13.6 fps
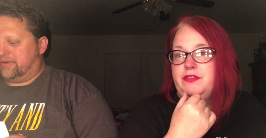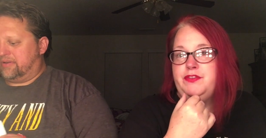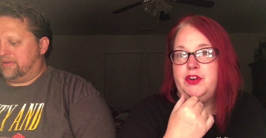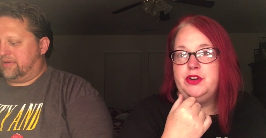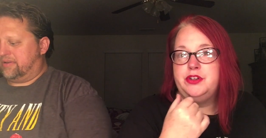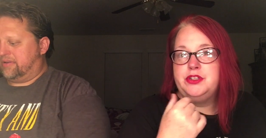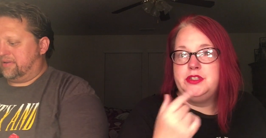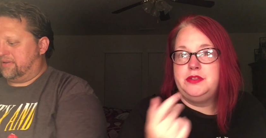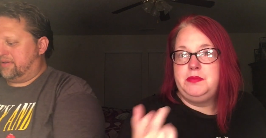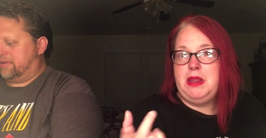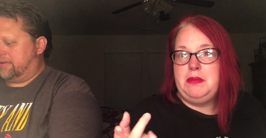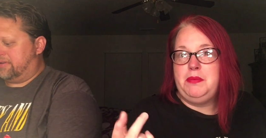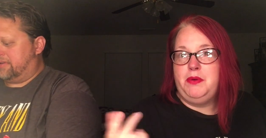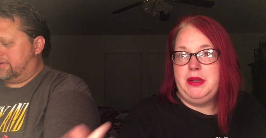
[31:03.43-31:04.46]
Speaker 1: the first
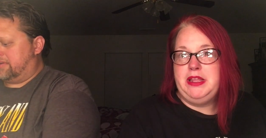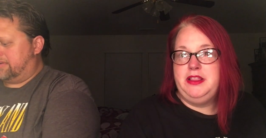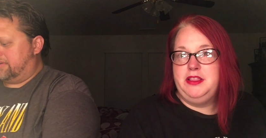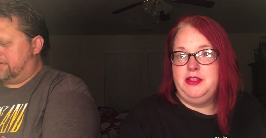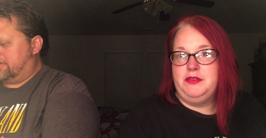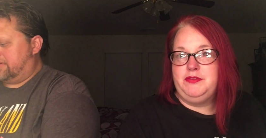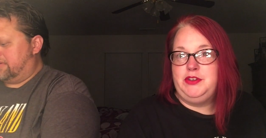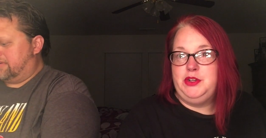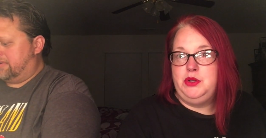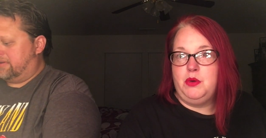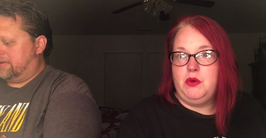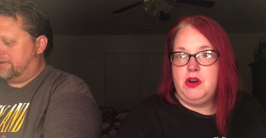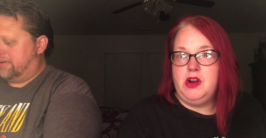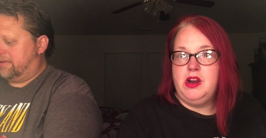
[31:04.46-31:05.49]
people in the
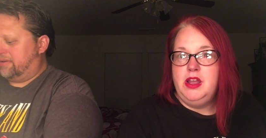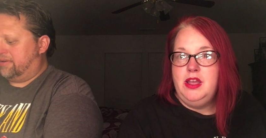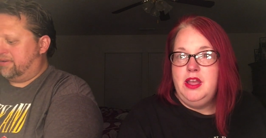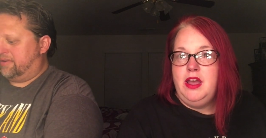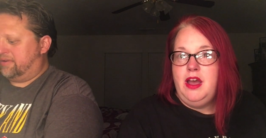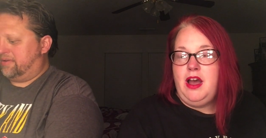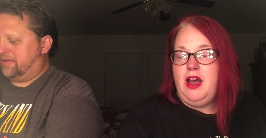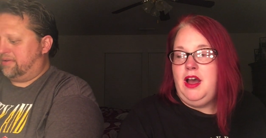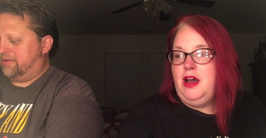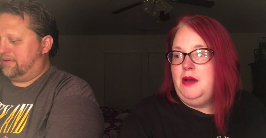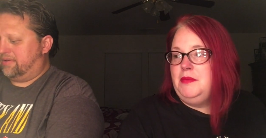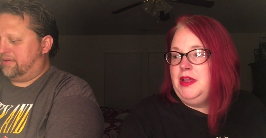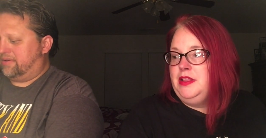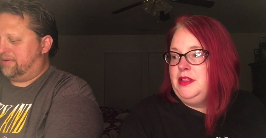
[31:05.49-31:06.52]
door.
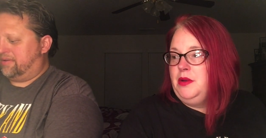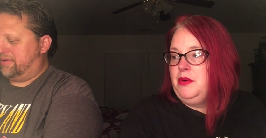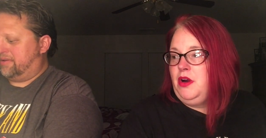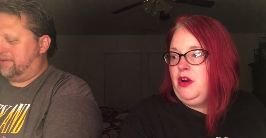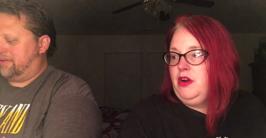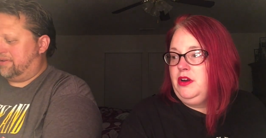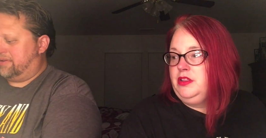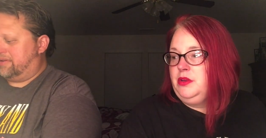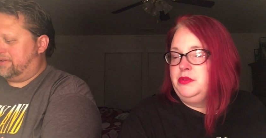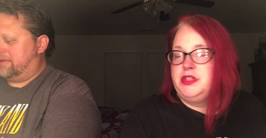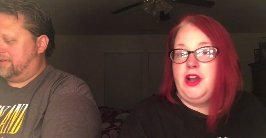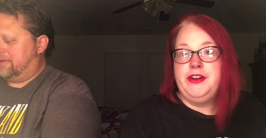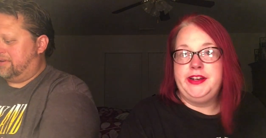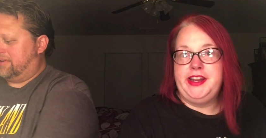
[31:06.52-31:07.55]
Um, and there were hard, there was
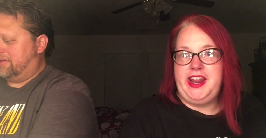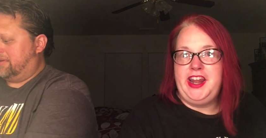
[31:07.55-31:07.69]
hardly